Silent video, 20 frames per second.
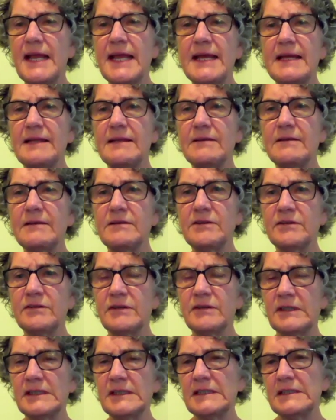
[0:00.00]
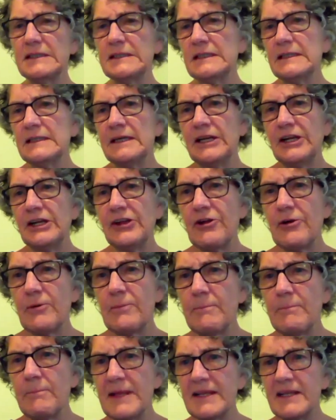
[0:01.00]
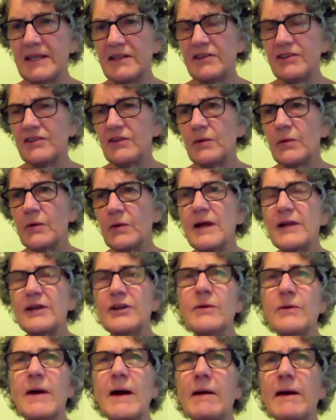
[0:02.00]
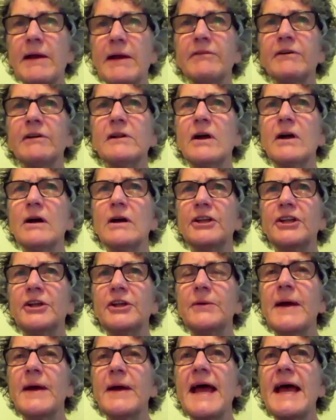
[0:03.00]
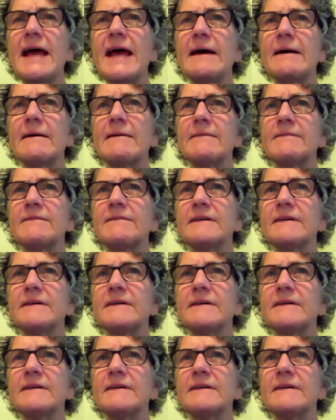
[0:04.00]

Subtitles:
and, minutes or, however long you have.